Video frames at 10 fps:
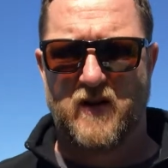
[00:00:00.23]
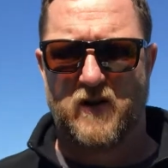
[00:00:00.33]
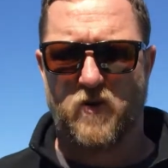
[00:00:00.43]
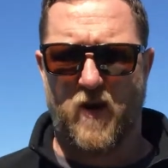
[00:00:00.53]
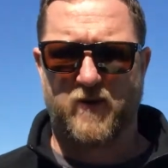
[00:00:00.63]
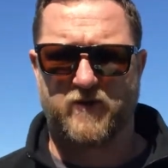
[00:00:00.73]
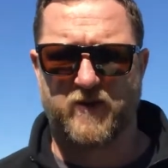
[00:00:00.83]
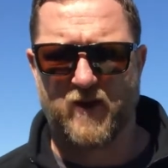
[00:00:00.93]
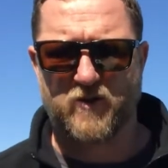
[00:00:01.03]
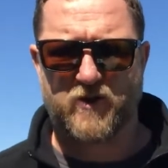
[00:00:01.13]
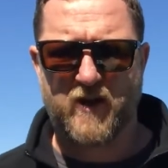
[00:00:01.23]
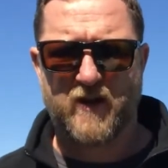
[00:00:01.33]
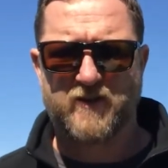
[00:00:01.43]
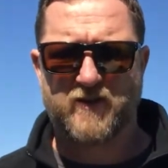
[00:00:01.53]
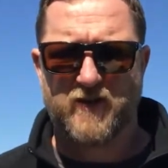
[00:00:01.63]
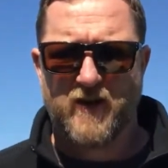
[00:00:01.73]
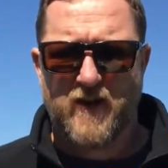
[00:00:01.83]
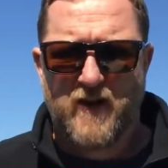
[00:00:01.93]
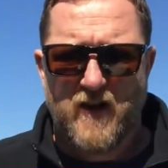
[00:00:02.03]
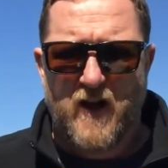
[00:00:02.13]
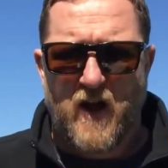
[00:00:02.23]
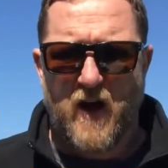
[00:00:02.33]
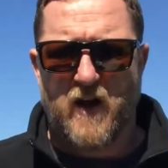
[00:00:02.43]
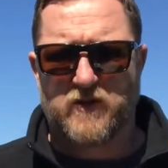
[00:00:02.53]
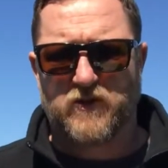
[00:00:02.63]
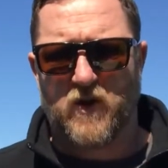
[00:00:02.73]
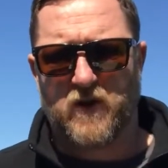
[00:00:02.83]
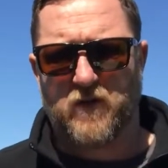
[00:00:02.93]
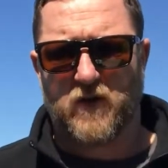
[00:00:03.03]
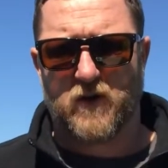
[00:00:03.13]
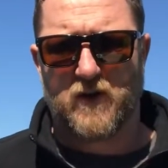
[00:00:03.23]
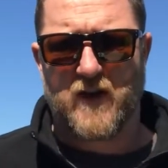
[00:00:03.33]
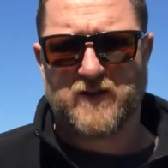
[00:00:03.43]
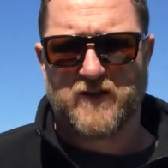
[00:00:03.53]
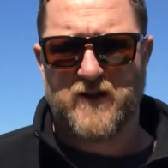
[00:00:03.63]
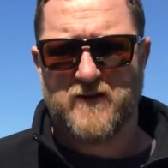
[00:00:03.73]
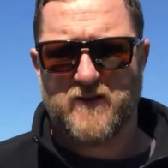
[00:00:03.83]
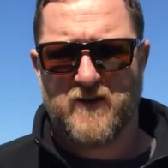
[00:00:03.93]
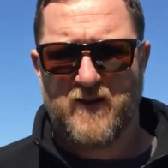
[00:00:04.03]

Low Honors English kids. Just thought I'd give you a little lesson